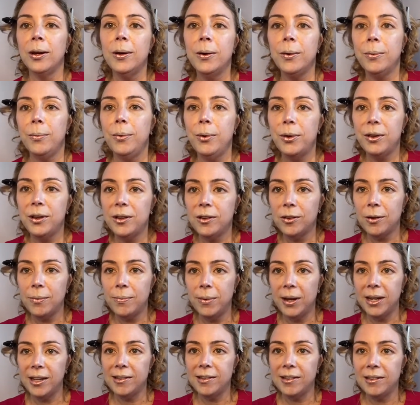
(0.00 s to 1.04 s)
put this on my
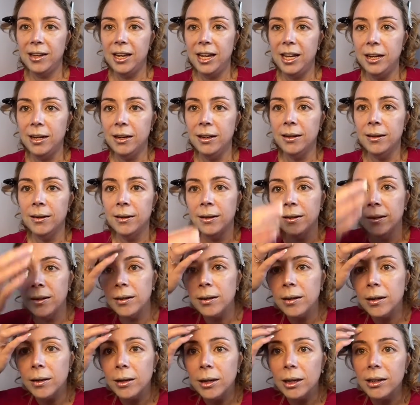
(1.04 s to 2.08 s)
skin,
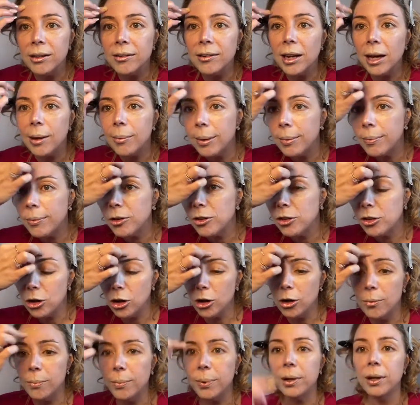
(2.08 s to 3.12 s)
dab up the
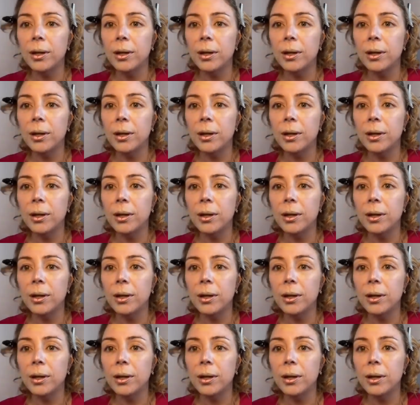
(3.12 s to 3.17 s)
top,